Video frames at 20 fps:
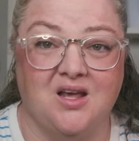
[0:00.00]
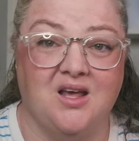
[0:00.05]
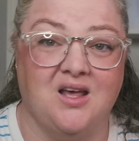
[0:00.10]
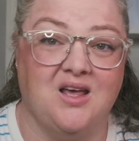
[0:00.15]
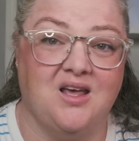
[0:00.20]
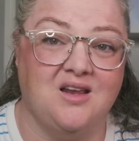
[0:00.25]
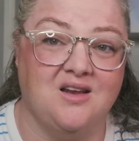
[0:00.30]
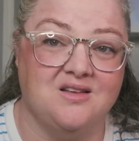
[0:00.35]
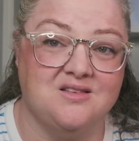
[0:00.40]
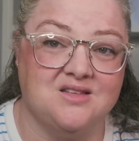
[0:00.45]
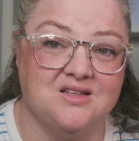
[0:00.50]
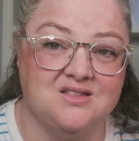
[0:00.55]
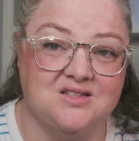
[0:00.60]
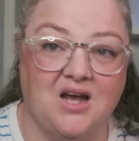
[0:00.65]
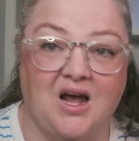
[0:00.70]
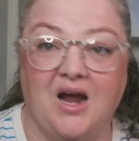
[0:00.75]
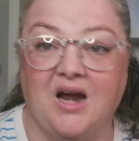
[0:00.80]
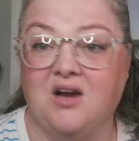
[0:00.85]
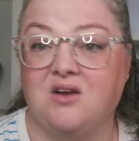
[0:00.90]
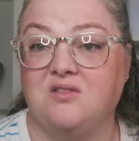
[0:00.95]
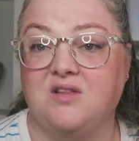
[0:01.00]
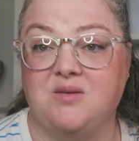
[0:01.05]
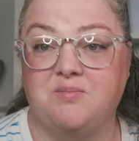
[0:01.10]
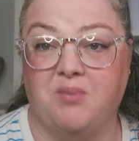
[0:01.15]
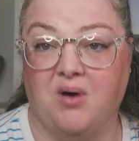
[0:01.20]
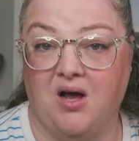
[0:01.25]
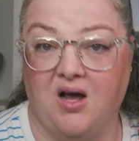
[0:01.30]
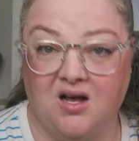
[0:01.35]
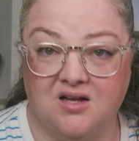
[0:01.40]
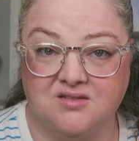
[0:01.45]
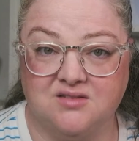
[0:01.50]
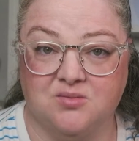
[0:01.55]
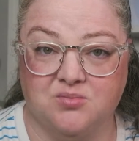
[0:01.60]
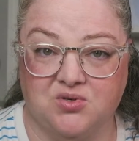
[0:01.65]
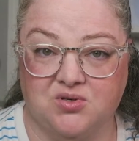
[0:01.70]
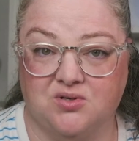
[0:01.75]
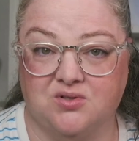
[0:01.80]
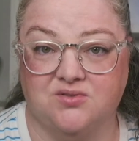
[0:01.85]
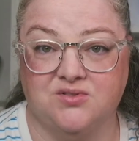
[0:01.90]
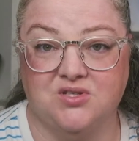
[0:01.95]
It is entirely
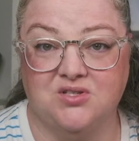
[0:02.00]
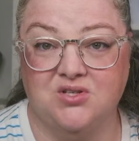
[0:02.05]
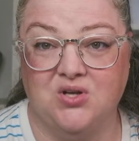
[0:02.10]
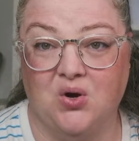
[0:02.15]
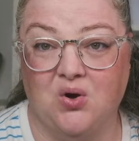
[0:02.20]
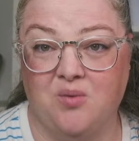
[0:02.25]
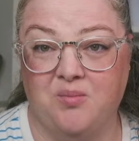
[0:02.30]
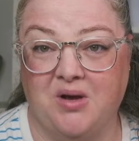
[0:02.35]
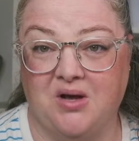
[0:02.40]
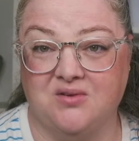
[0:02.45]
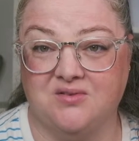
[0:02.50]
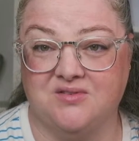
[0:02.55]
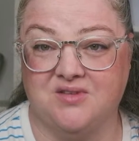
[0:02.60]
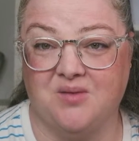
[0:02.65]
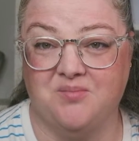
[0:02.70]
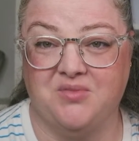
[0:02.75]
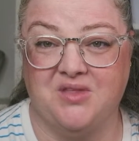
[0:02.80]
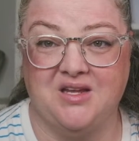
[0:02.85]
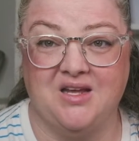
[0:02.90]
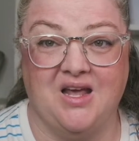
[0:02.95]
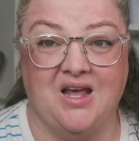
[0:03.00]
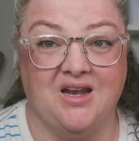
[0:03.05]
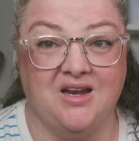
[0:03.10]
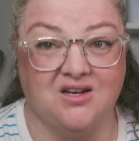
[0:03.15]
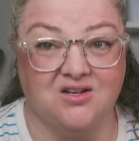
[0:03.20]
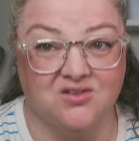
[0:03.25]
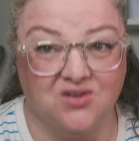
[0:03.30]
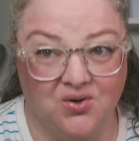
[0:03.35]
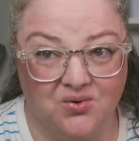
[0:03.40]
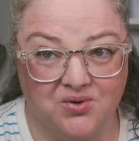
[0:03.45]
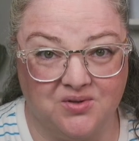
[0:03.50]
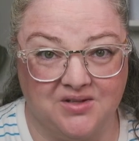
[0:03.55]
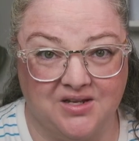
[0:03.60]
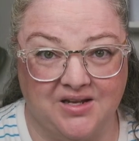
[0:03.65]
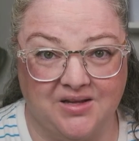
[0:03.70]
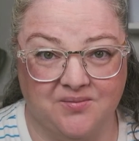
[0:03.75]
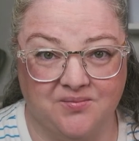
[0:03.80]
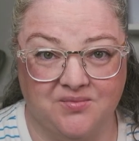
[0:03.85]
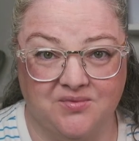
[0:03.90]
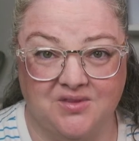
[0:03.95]
possible to know about something
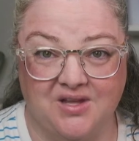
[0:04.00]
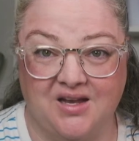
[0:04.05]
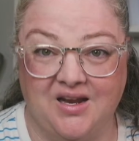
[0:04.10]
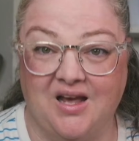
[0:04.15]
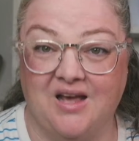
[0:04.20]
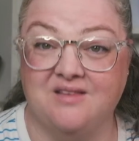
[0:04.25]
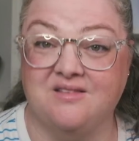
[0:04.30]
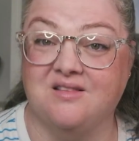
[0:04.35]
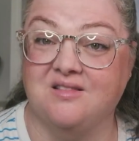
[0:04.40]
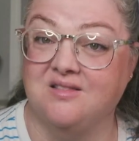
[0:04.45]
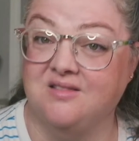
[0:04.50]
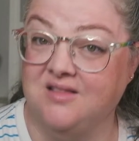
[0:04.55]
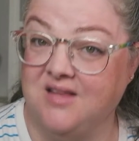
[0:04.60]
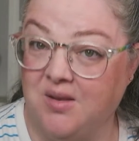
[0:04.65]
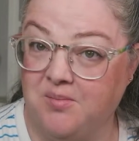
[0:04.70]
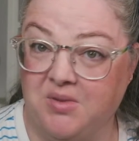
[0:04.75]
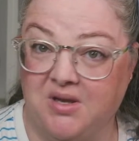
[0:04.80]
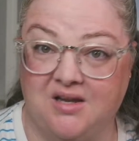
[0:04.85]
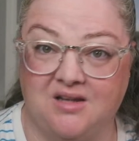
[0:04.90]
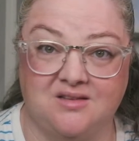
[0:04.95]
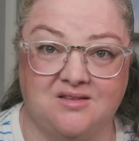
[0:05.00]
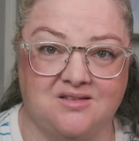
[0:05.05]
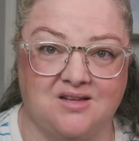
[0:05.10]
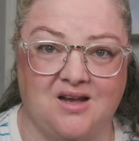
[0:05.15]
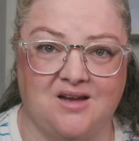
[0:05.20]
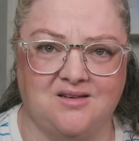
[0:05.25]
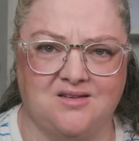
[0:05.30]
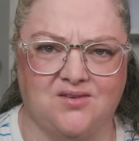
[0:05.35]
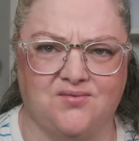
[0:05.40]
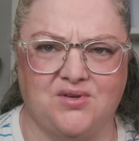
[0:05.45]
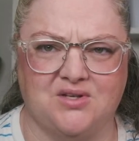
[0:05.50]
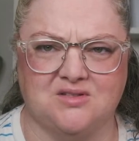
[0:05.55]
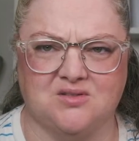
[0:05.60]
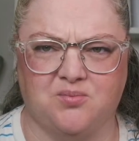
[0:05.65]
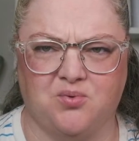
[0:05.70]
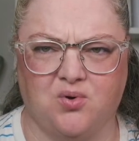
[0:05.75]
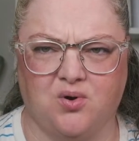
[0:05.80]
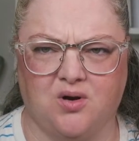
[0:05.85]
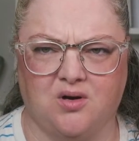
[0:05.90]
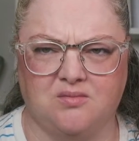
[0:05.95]
anecdotally that has limited scientific
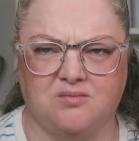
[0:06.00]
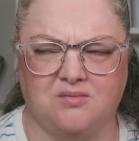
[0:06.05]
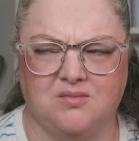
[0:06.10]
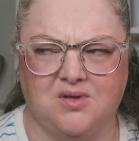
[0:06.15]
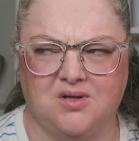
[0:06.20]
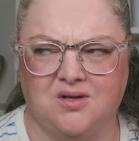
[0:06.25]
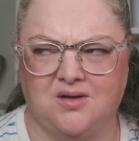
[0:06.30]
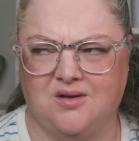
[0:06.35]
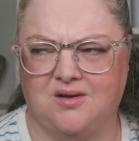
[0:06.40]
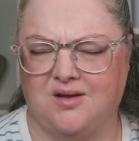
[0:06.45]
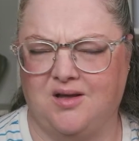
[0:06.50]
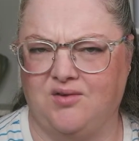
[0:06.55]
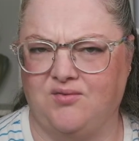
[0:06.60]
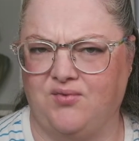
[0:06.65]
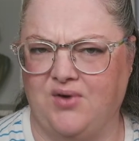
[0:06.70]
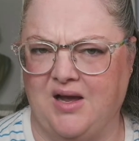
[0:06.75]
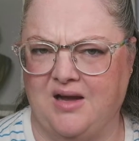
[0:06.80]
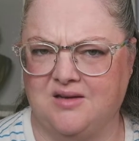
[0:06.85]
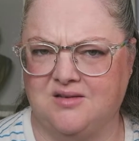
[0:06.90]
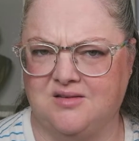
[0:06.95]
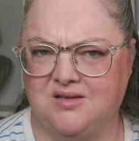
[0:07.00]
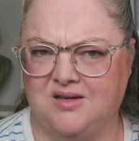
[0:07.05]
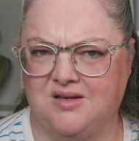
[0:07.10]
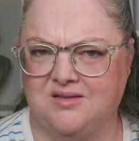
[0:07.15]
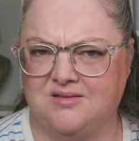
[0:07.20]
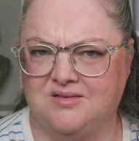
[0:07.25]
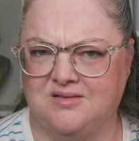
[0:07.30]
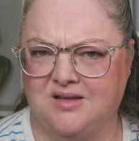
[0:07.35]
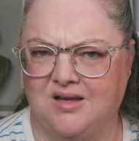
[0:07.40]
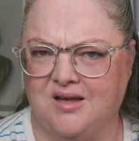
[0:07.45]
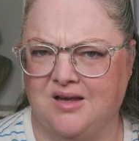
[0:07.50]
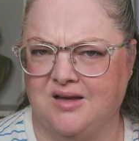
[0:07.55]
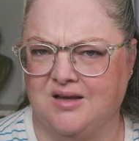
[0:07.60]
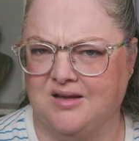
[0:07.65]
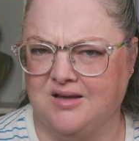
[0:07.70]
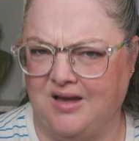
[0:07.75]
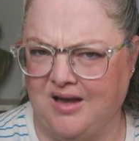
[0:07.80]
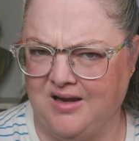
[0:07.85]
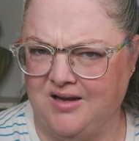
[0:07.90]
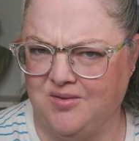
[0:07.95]
support. In fact, it's
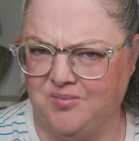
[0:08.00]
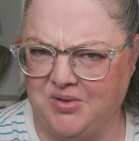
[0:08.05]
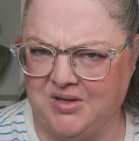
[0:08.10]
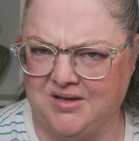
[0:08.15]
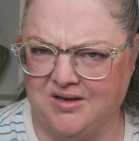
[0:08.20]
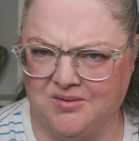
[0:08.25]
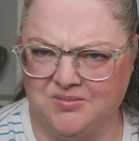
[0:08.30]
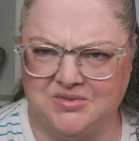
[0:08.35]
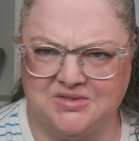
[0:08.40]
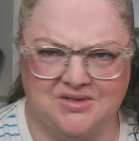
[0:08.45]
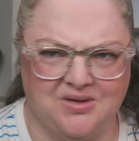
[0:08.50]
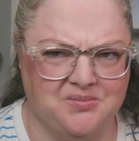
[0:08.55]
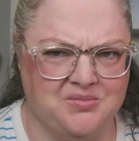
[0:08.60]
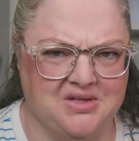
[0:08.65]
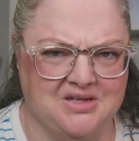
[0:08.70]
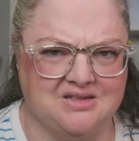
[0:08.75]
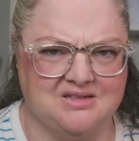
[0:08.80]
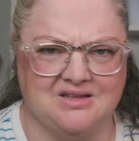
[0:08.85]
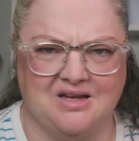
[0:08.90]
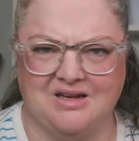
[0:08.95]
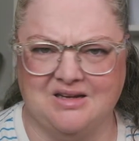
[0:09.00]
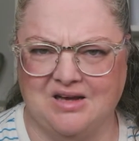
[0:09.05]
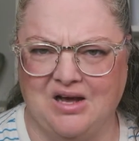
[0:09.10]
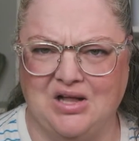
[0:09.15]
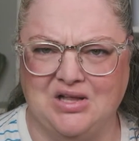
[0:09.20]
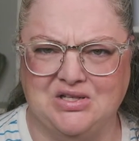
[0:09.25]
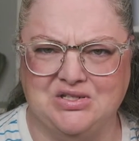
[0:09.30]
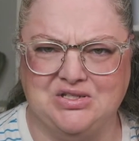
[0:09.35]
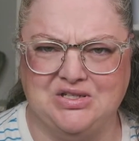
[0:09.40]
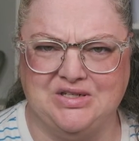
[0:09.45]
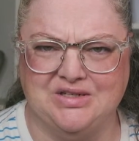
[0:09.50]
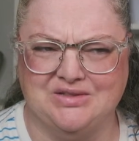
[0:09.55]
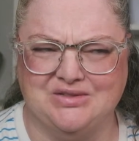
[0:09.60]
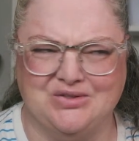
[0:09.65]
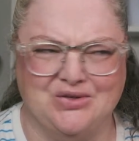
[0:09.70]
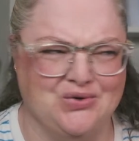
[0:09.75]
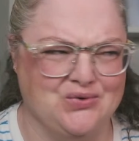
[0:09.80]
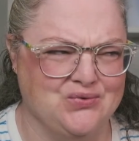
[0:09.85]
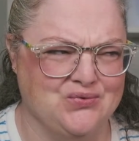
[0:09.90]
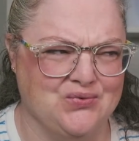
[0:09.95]
kind of become something psychology is
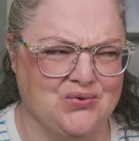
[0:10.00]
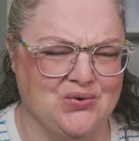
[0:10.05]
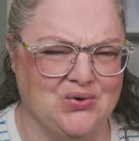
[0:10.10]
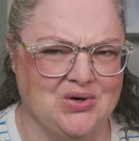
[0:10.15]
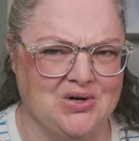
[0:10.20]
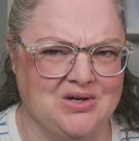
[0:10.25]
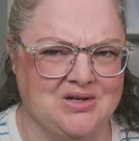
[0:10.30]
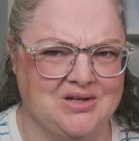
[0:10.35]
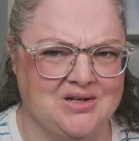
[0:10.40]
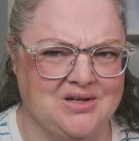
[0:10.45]
known for.